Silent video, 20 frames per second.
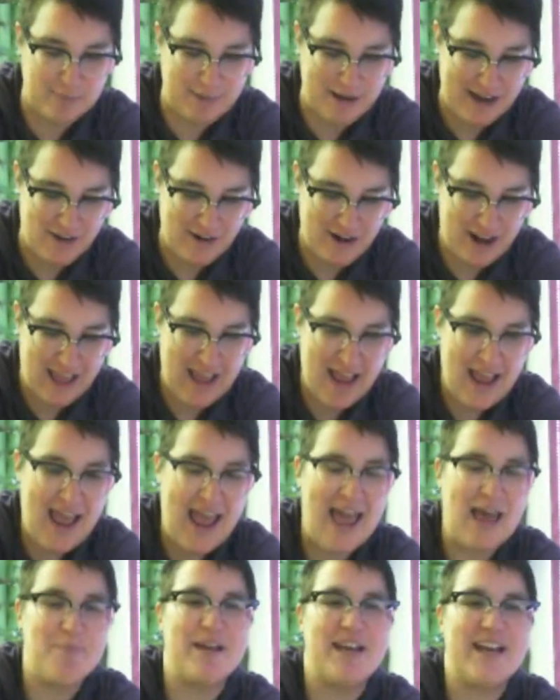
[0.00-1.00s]
about.
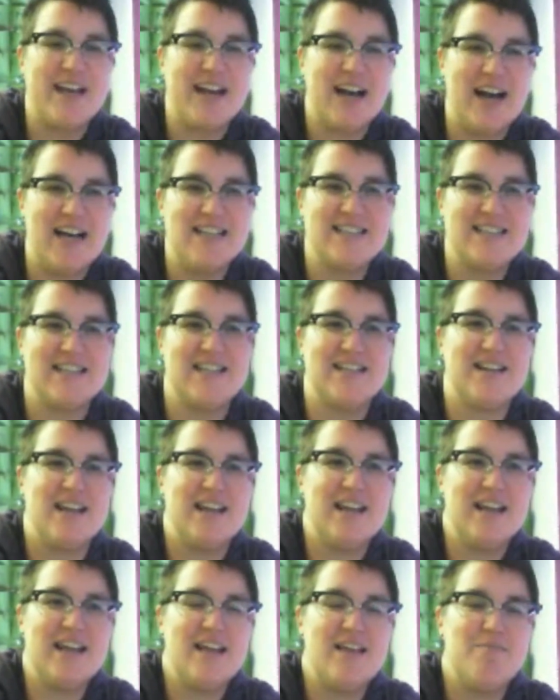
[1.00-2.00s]
And because
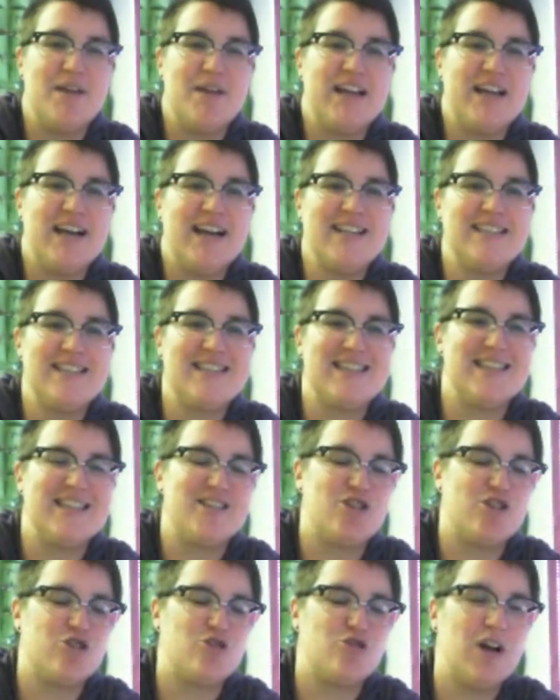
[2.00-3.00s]
the
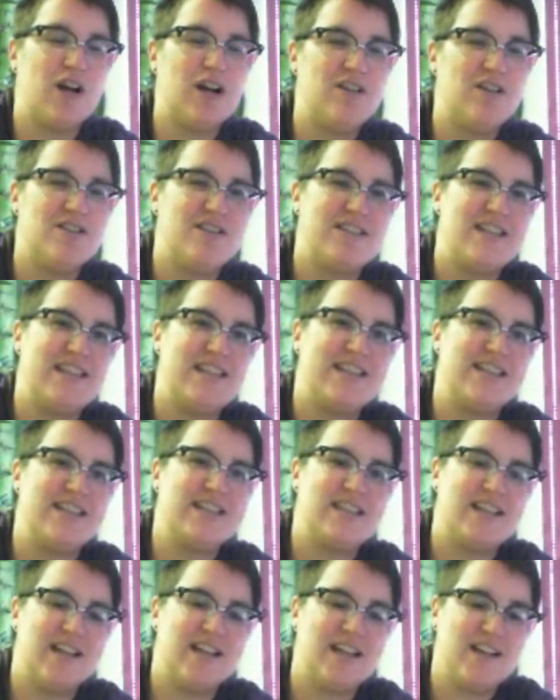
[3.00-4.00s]
struggles that
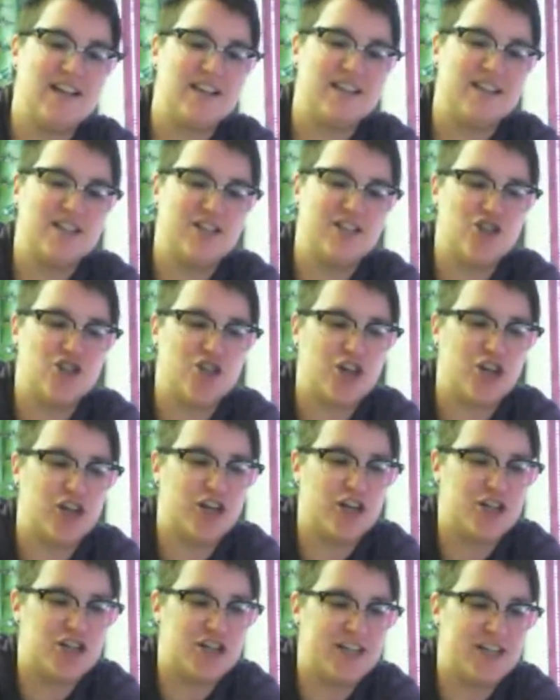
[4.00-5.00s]
this
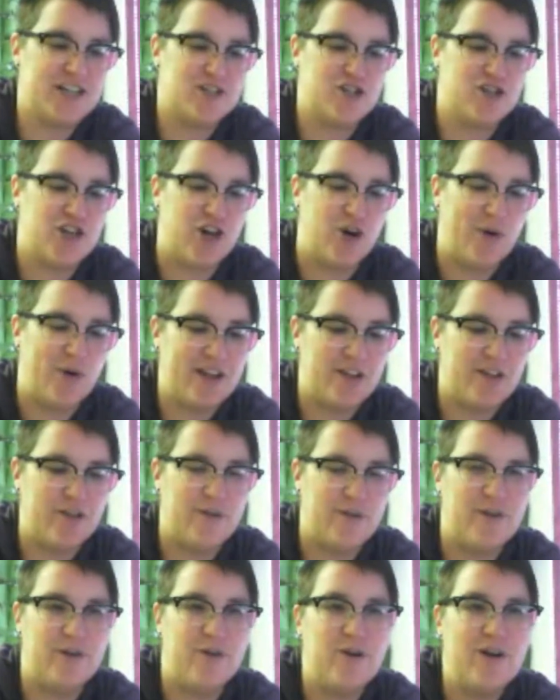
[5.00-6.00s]
church is going
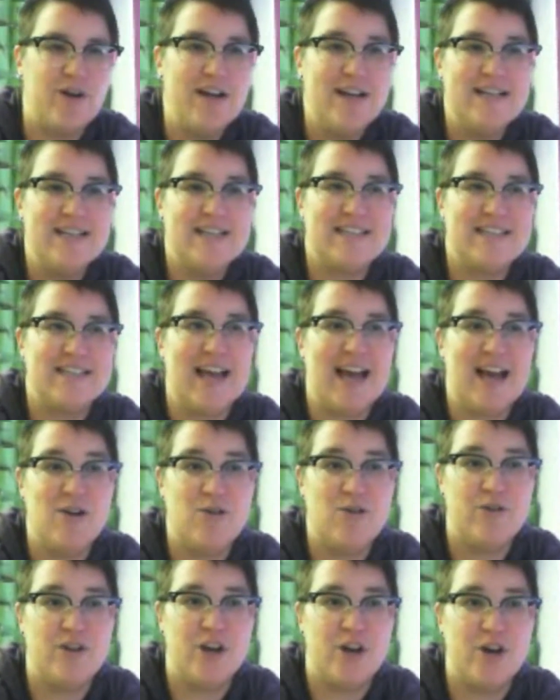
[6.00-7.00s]
through
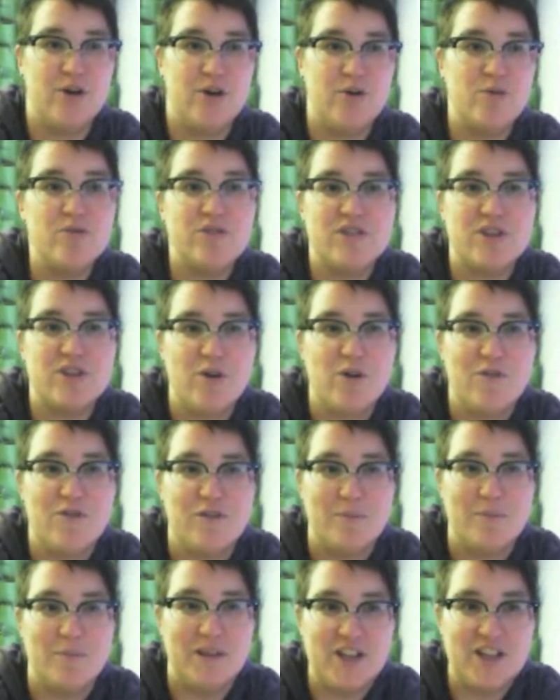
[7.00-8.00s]
sound oh so
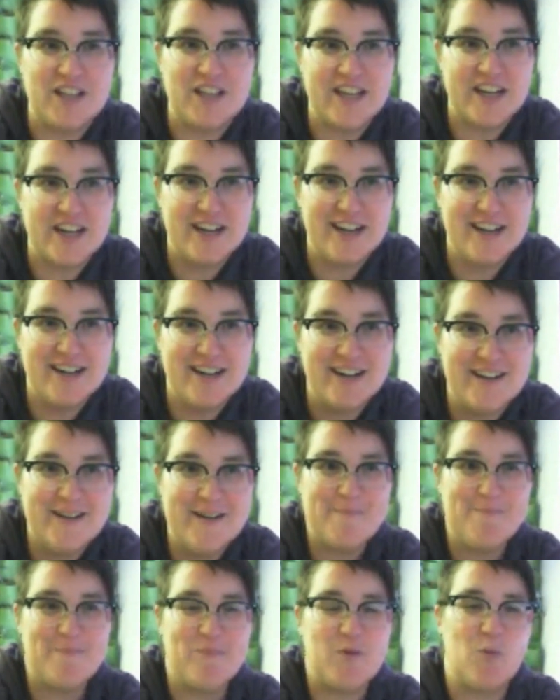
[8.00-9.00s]
familiar,
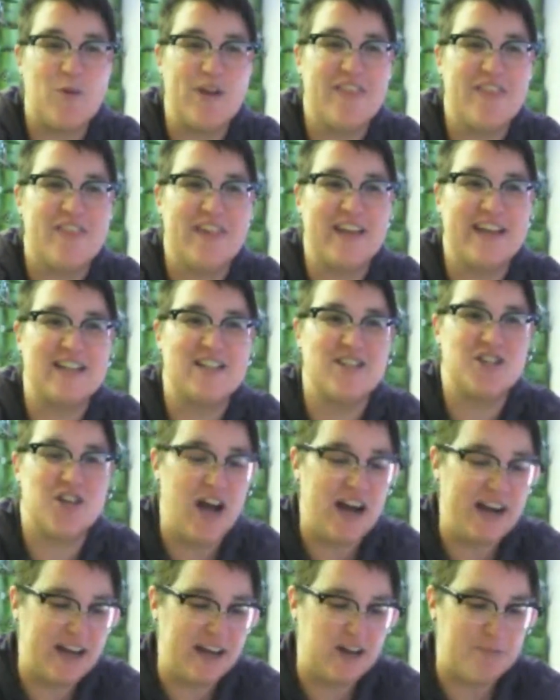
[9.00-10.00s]
we think it's
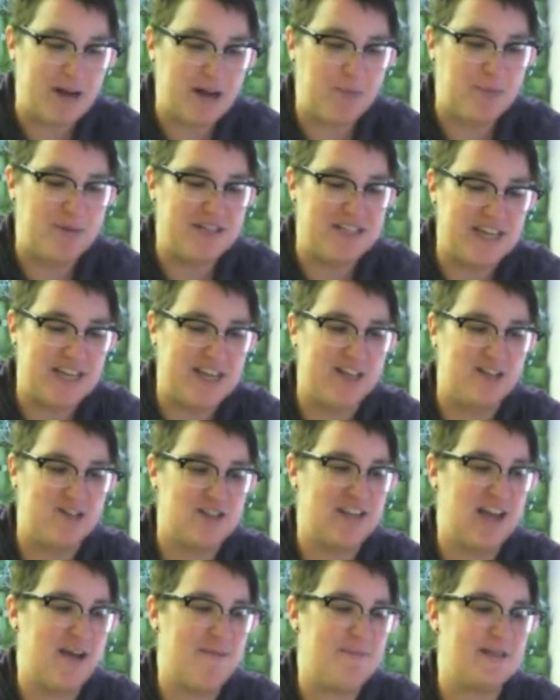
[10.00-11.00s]
talking about a particular
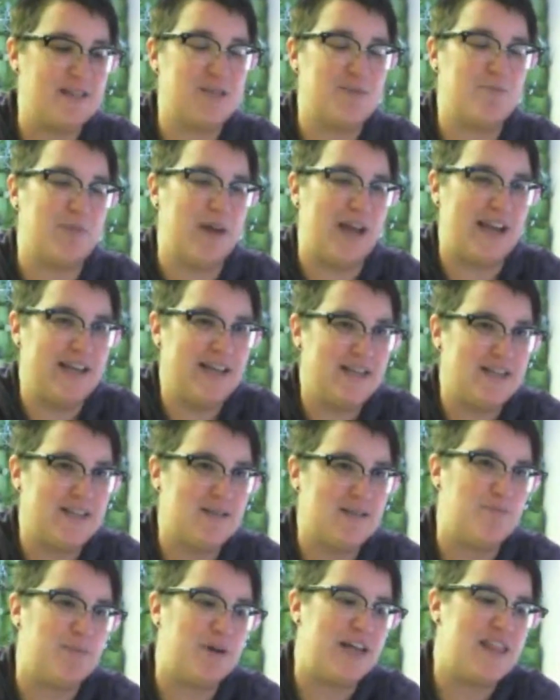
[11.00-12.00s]
time and space.
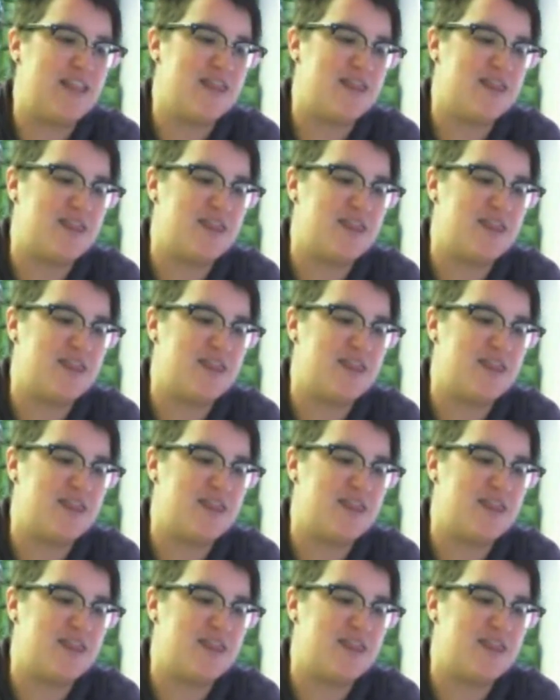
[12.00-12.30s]
But